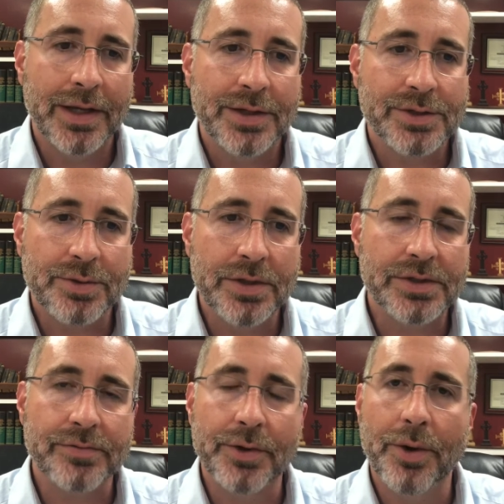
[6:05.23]
Streets
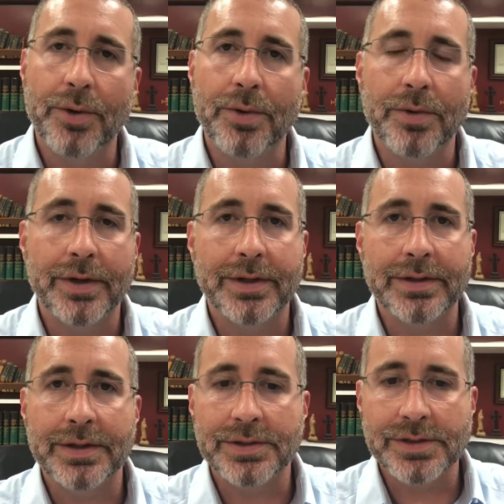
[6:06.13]
of gold,
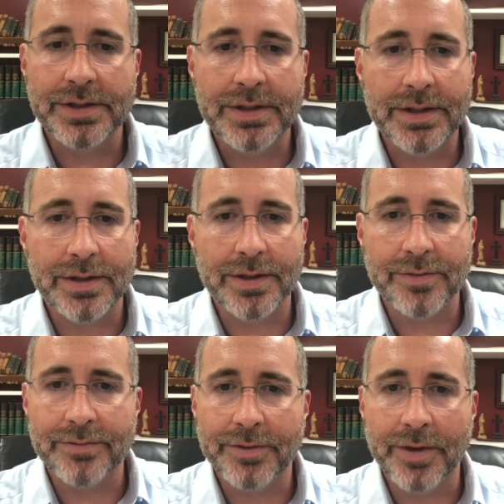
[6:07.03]
a sea
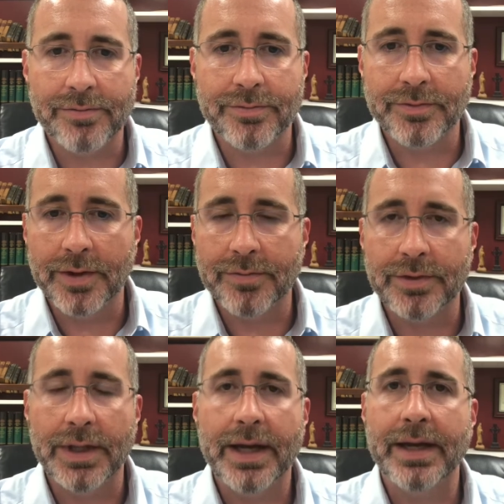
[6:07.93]
of
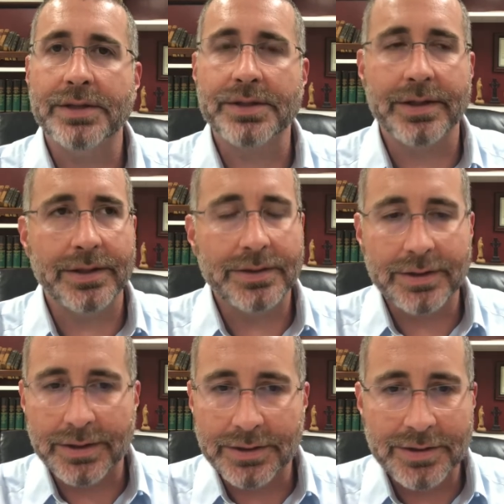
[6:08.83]
glass,
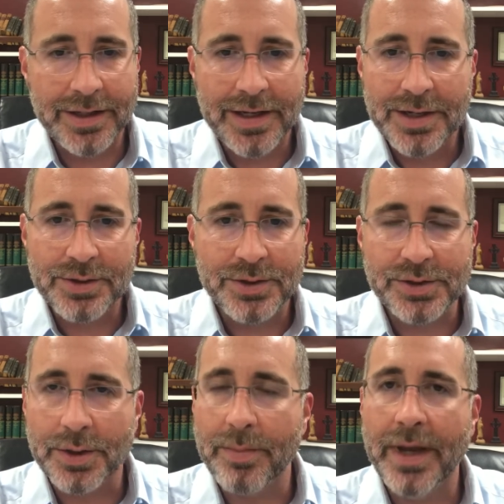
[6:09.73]
like
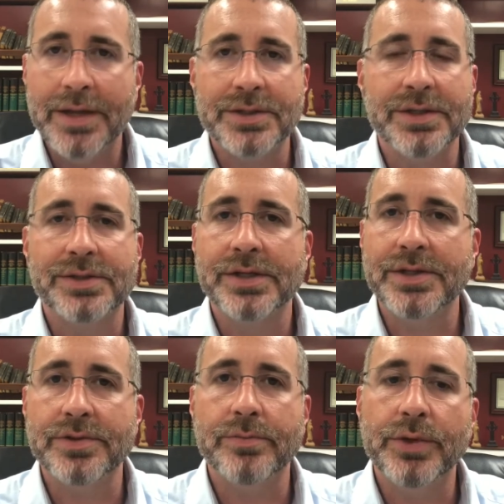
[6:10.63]
just amazing
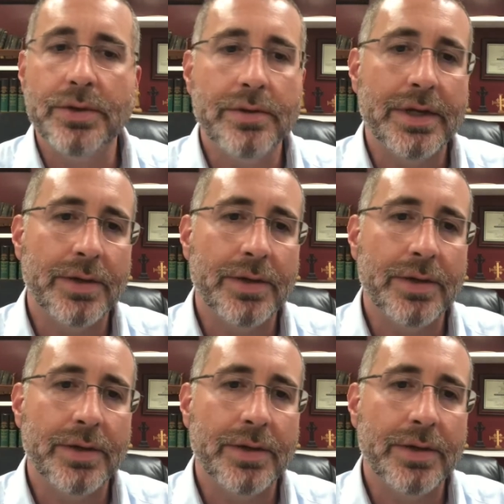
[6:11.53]
scenes of beauty.